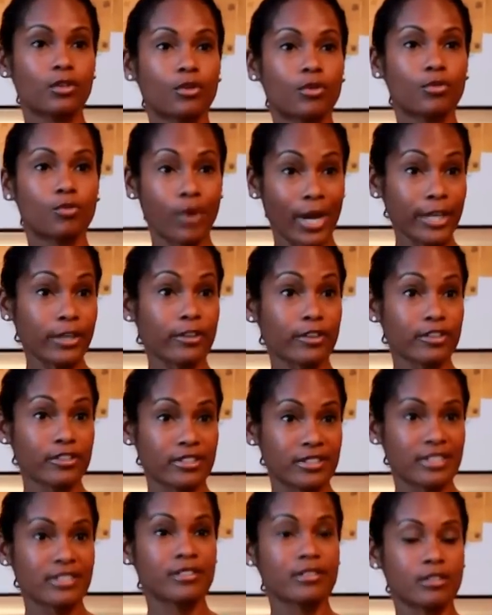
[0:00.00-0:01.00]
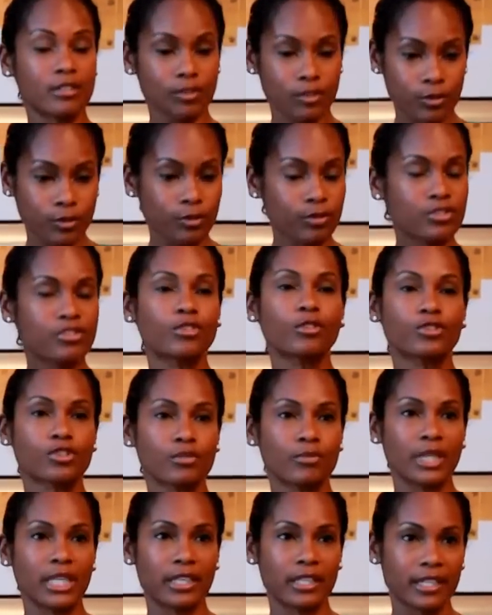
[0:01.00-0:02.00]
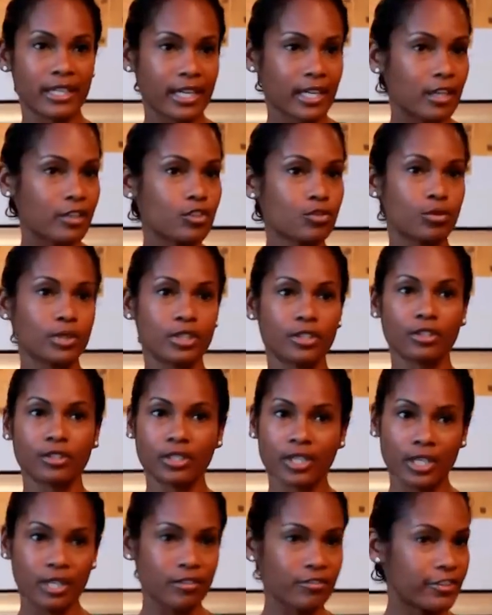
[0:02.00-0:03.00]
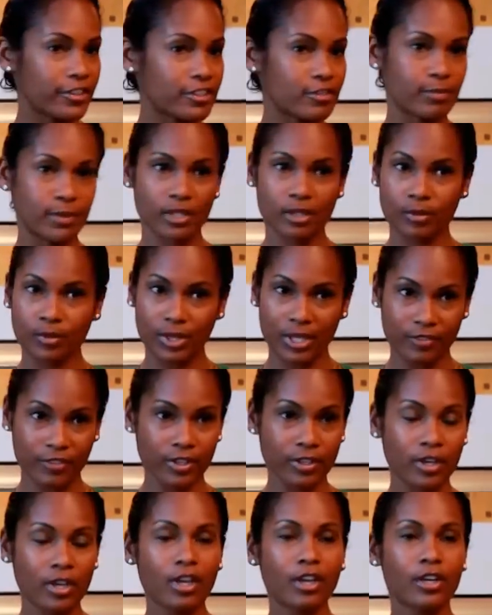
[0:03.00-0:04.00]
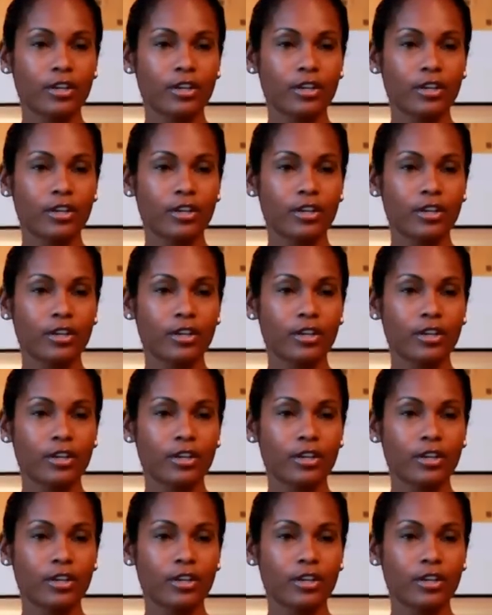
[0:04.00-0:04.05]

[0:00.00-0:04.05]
writers, is you use social media, get on Twitter, get on Facebook, whatever,